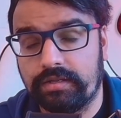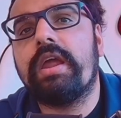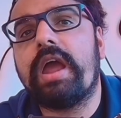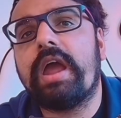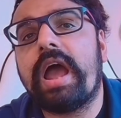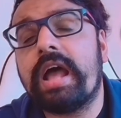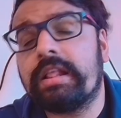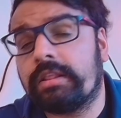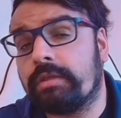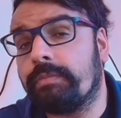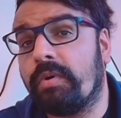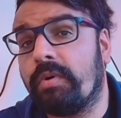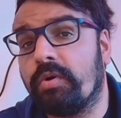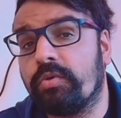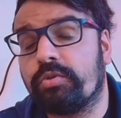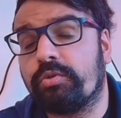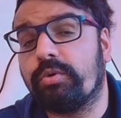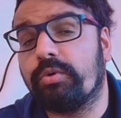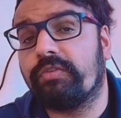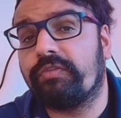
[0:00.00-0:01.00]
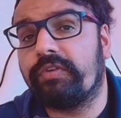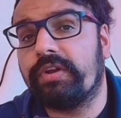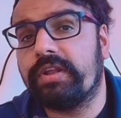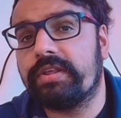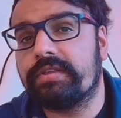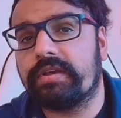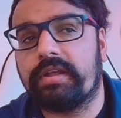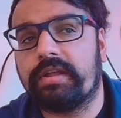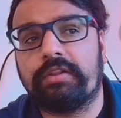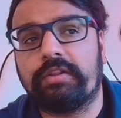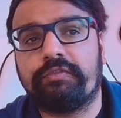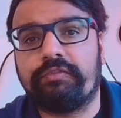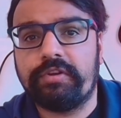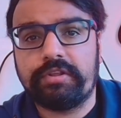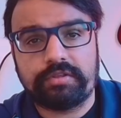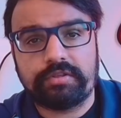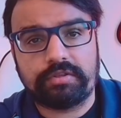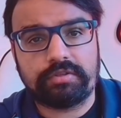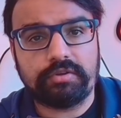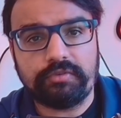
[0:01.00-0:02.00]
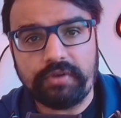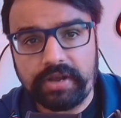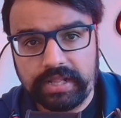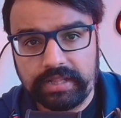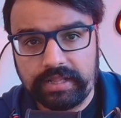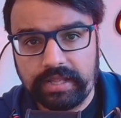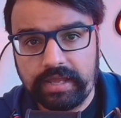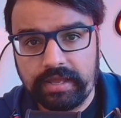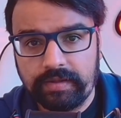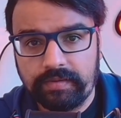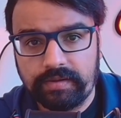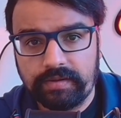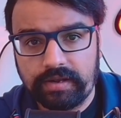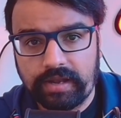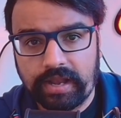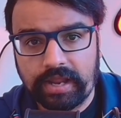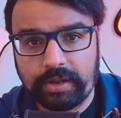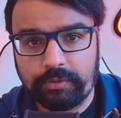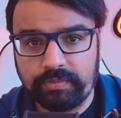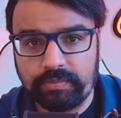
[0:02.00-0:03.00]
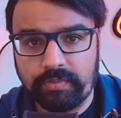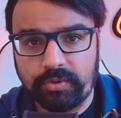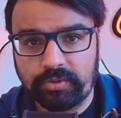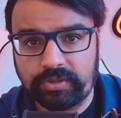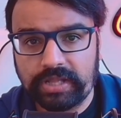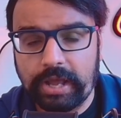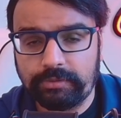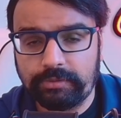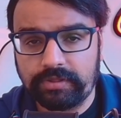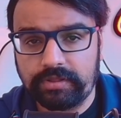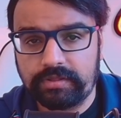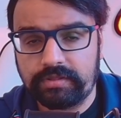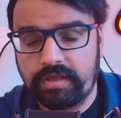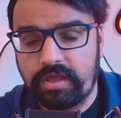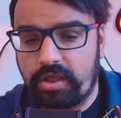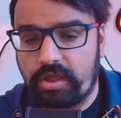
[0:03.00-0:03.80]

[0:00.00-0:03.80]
As opposed to a freezer, the freezer's already there, like with most houses.